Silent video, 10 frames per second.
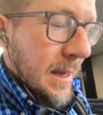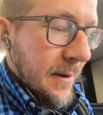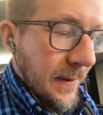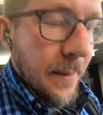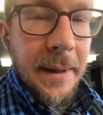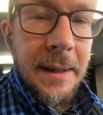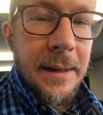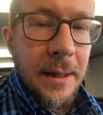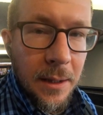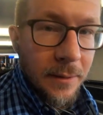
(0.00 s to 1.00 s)
if I'm
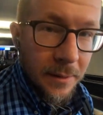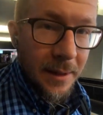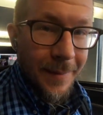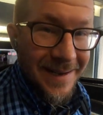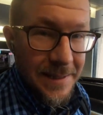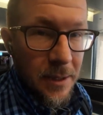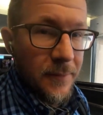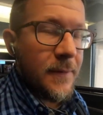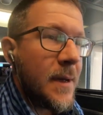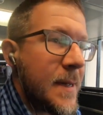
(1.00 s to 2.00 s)
anything other than myself,
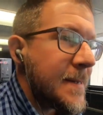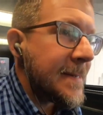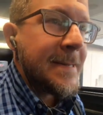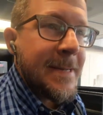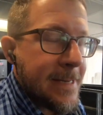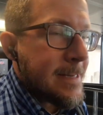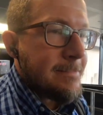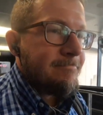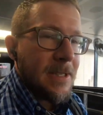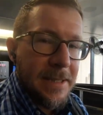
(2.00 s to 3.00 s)

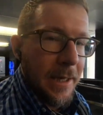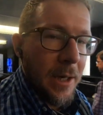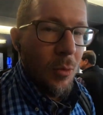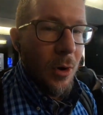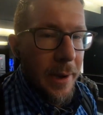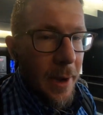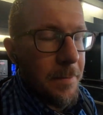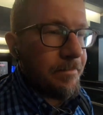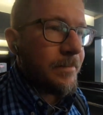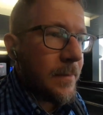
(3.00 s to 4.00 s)
it's not gonna work out.
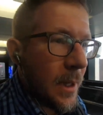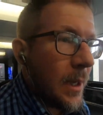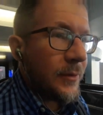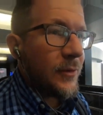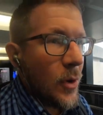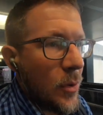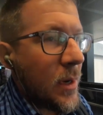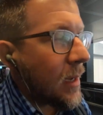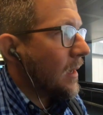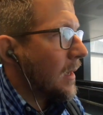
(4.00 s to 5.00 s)
So
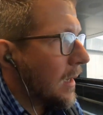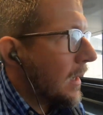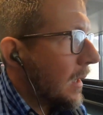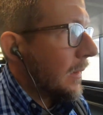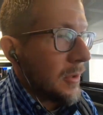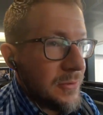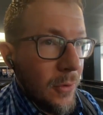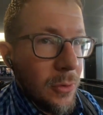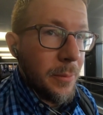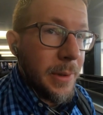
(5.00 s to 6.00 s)
there's
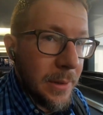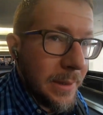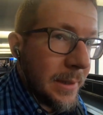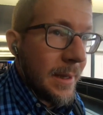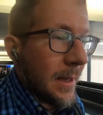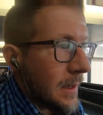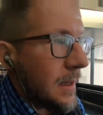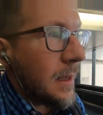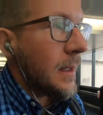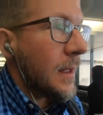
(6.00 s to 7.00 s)
vulnerability in that.
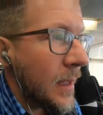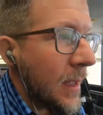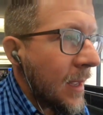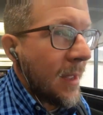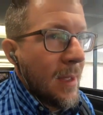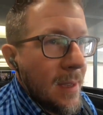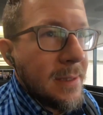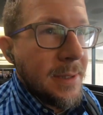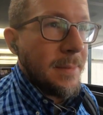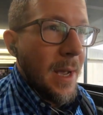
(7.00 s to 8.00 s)

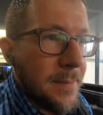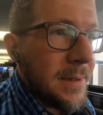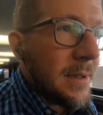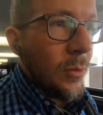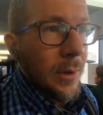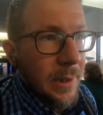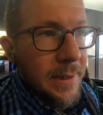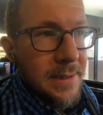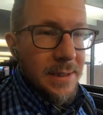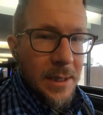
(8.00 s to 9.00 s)
Sometimes it's a
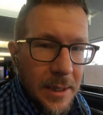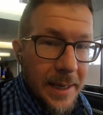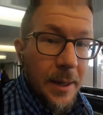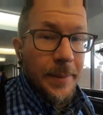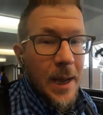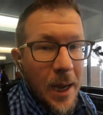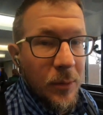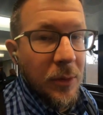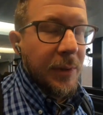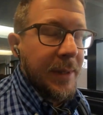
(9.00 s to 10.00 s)
willingness to kind of be
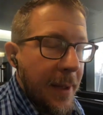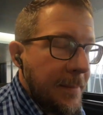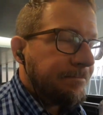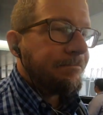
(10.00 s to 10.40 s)
awkward with that.